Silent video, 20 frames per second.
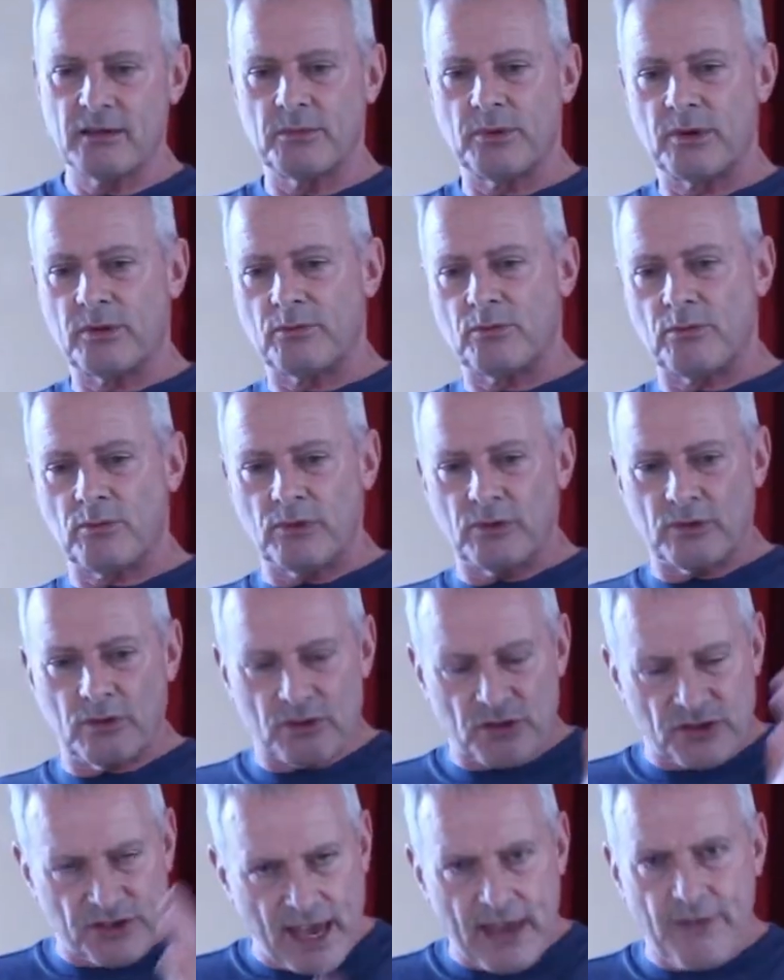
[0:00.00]
But
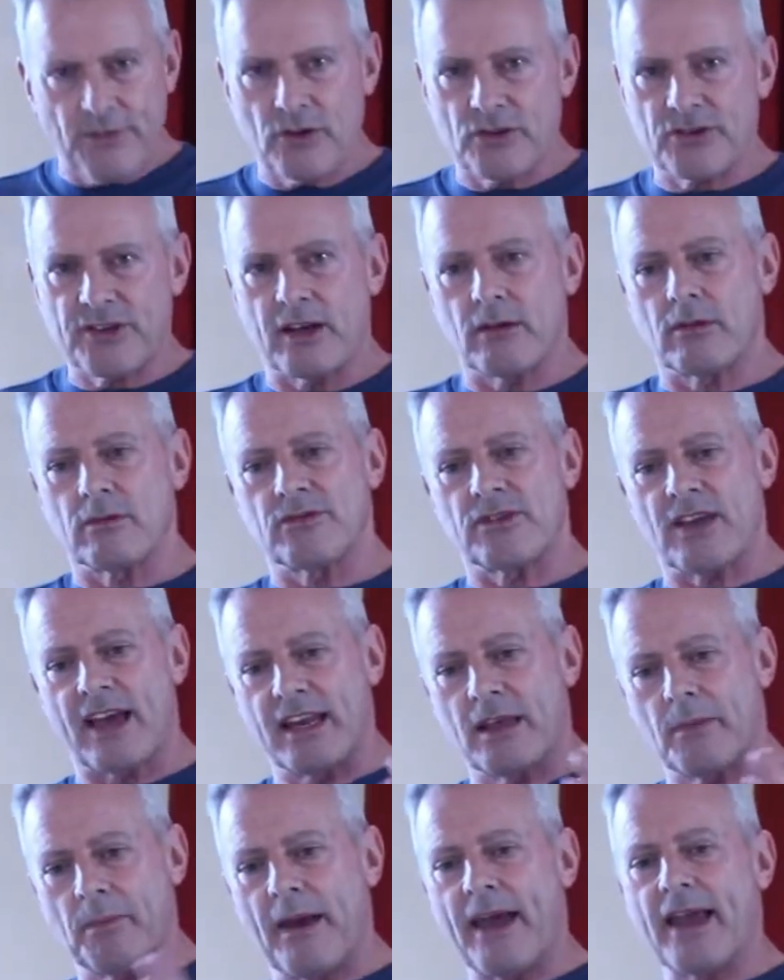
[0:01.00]
to save yourselves
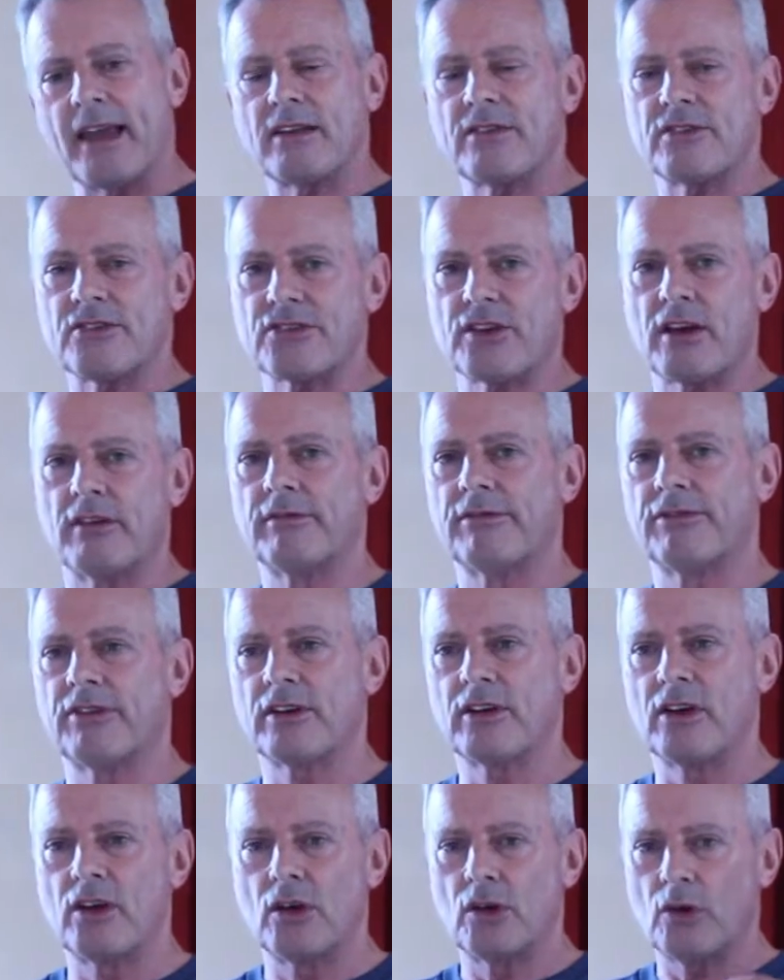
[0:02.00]
any pain and
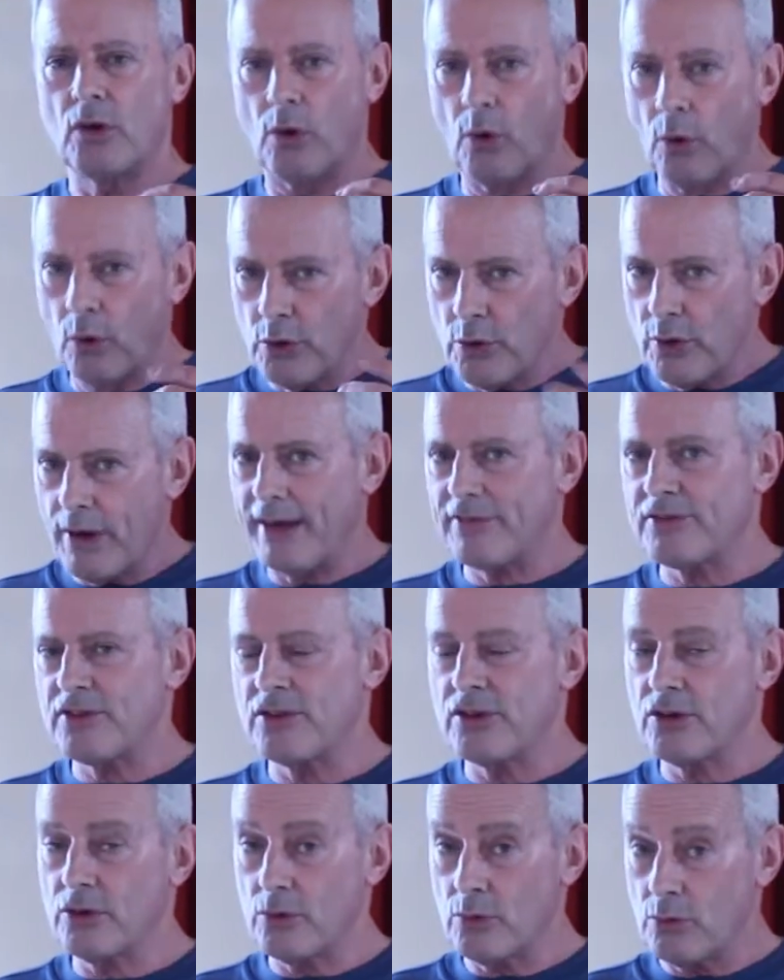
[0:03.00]
discomfort, all you have
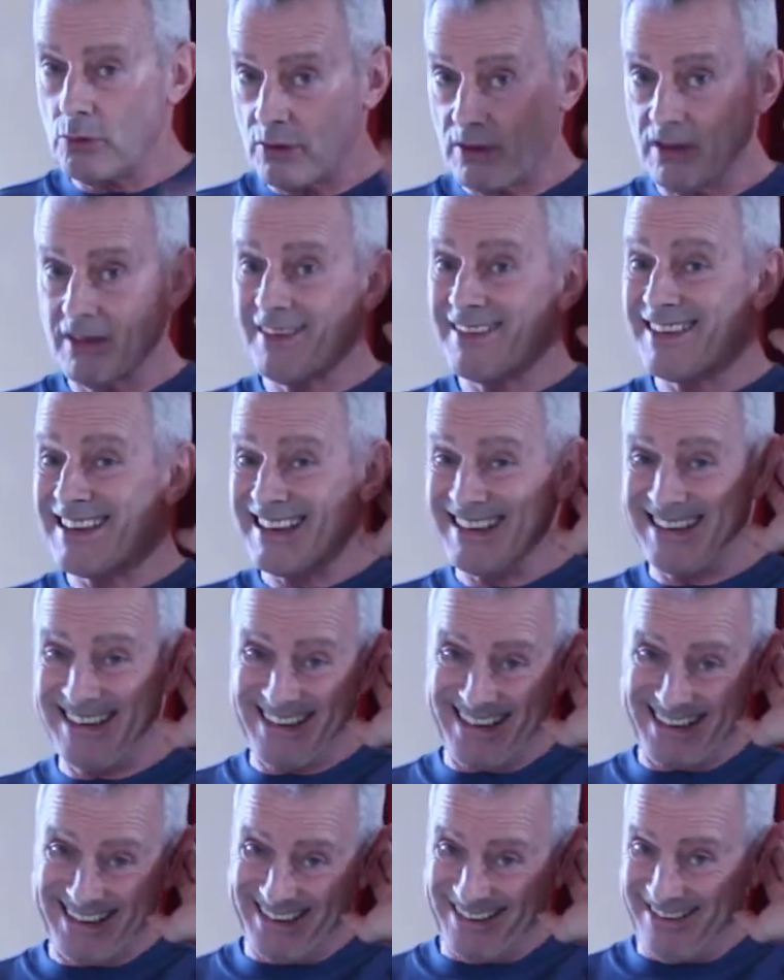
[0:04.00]
to do is
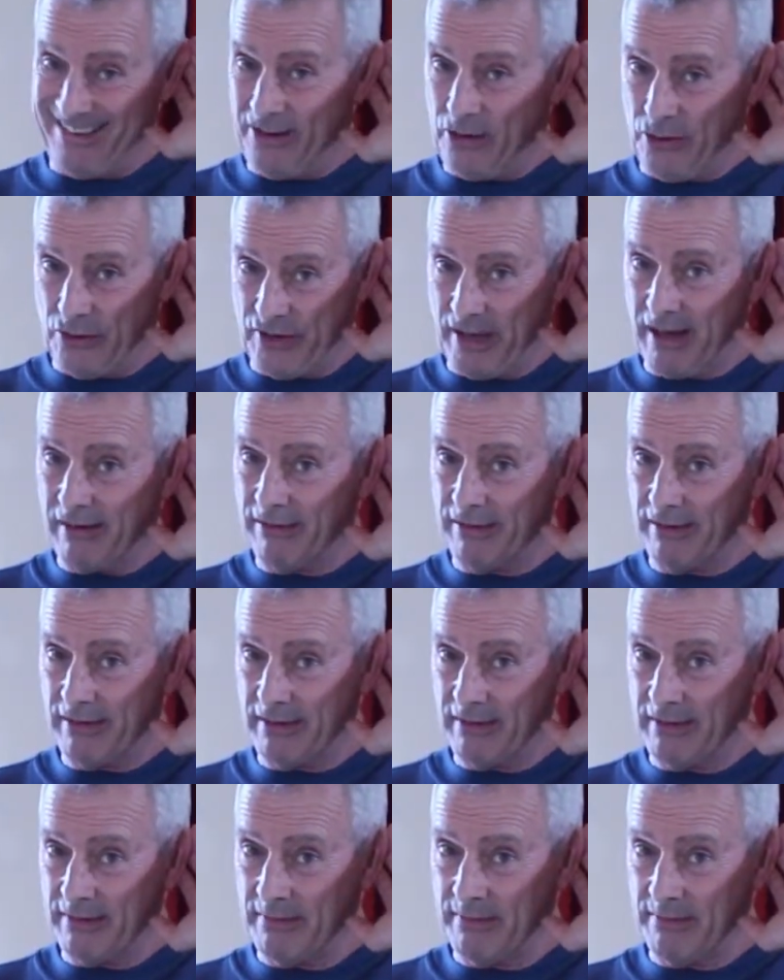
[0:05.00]
listen to yourself.
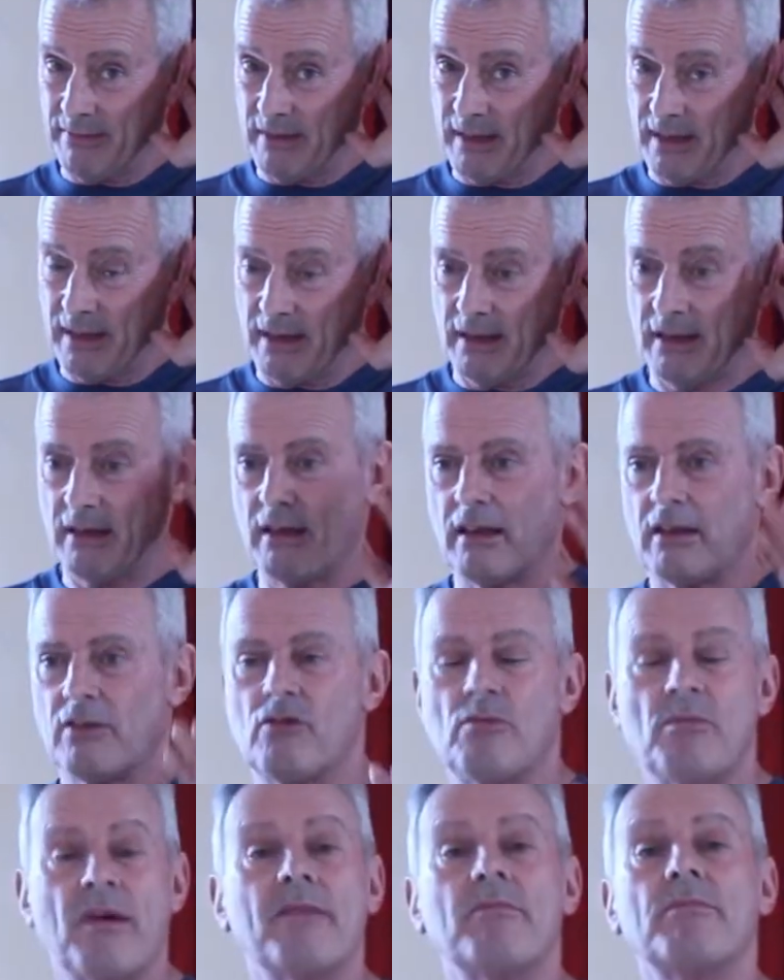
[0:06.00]

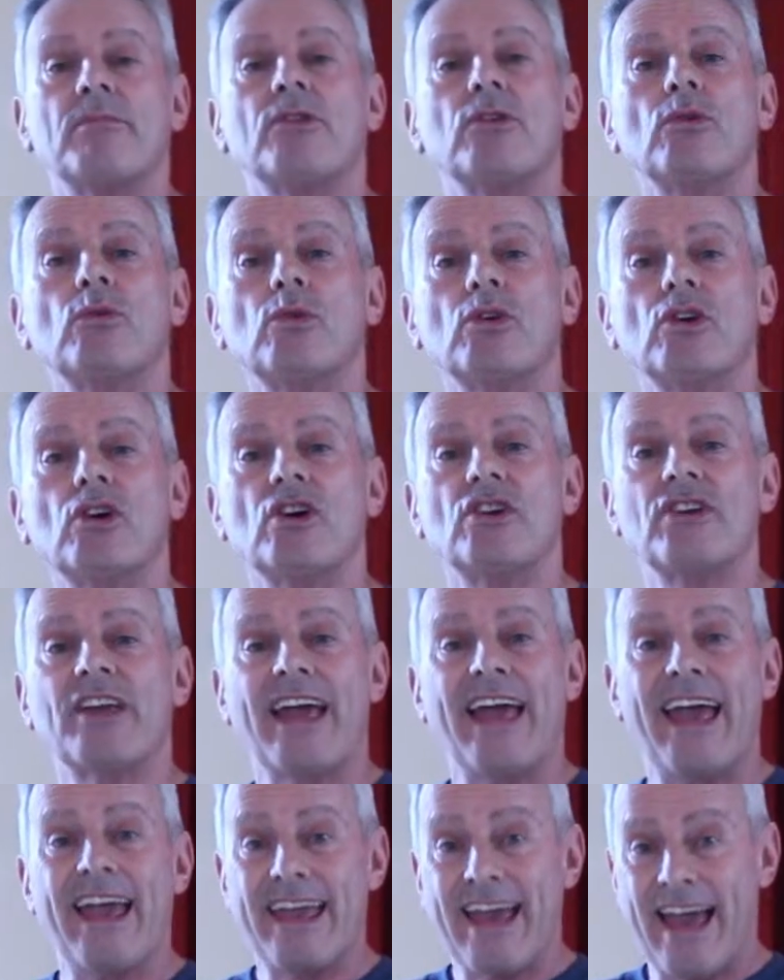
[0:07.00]
Remember the word
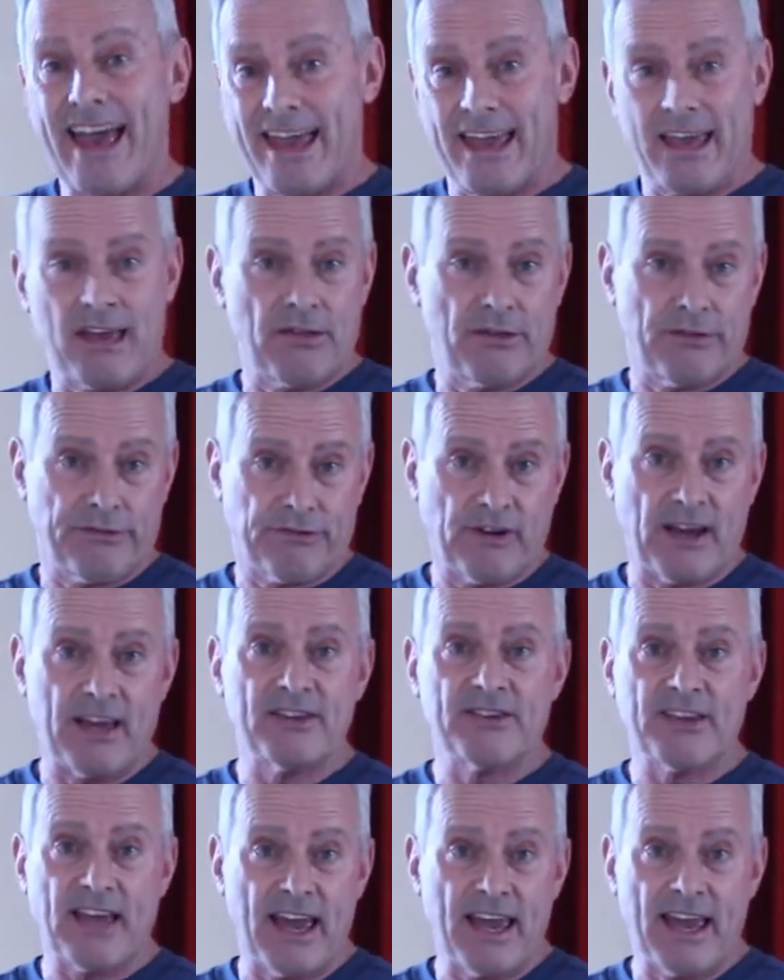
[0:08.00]
AA, the
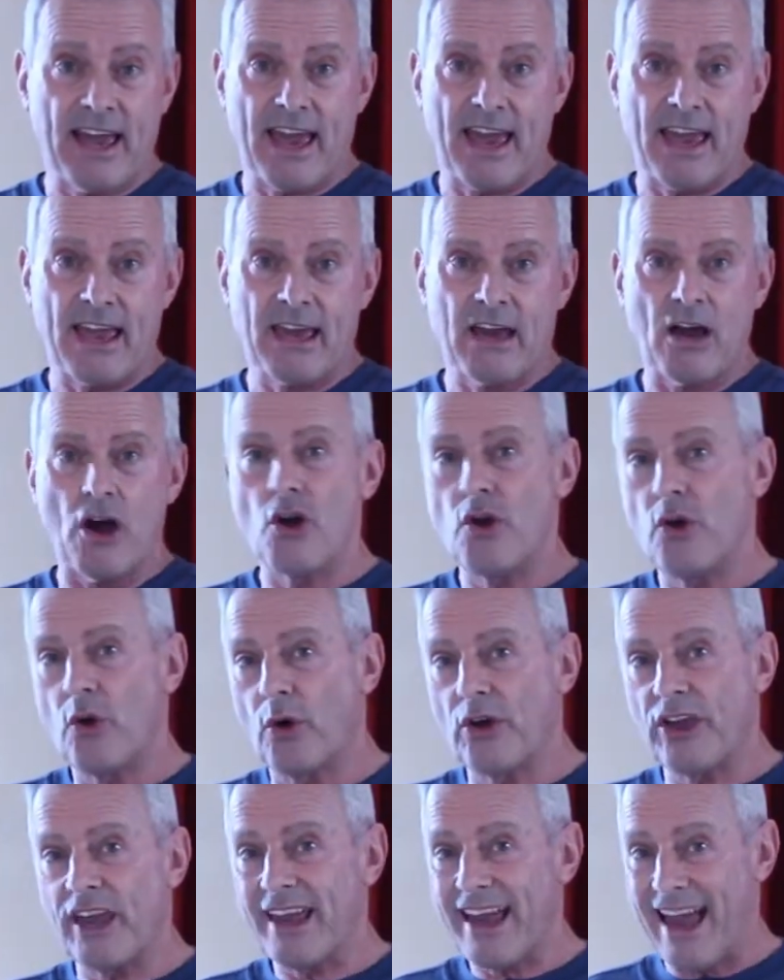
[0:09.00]
phrase AA,
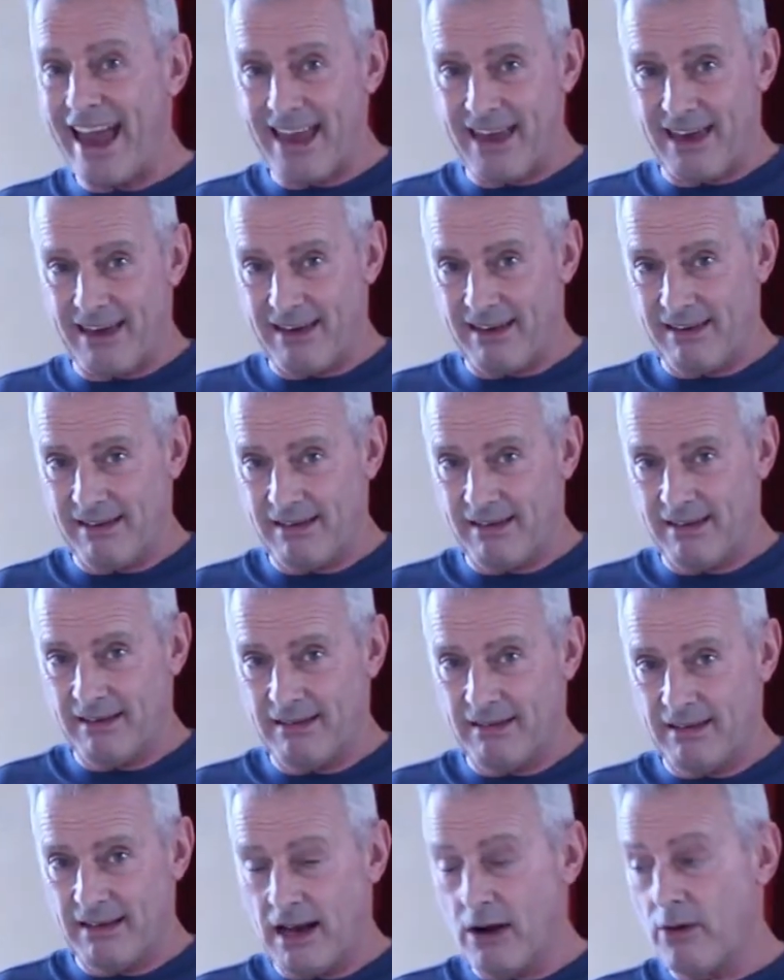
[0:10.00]
annoying ache.
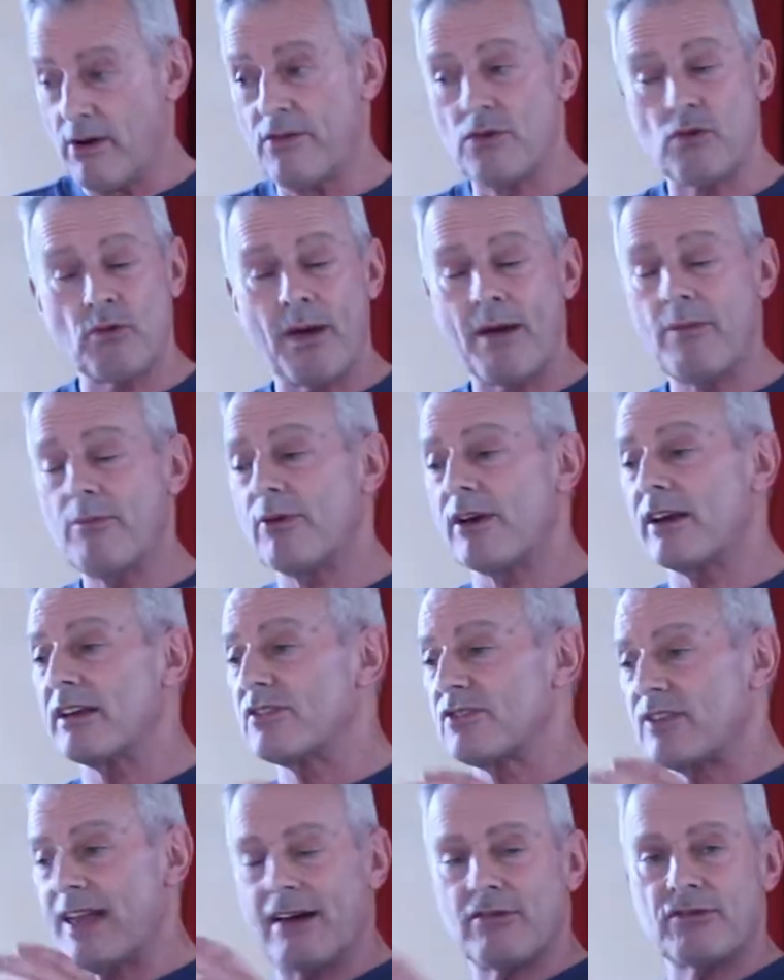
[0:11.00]
However you remember it
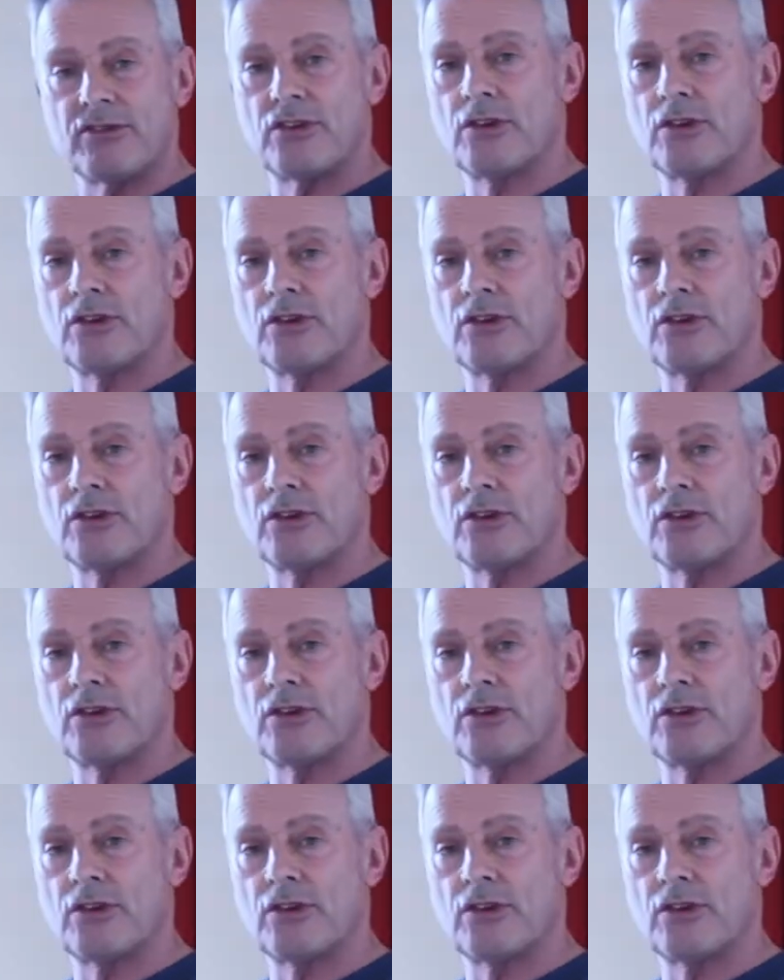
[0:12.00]
is down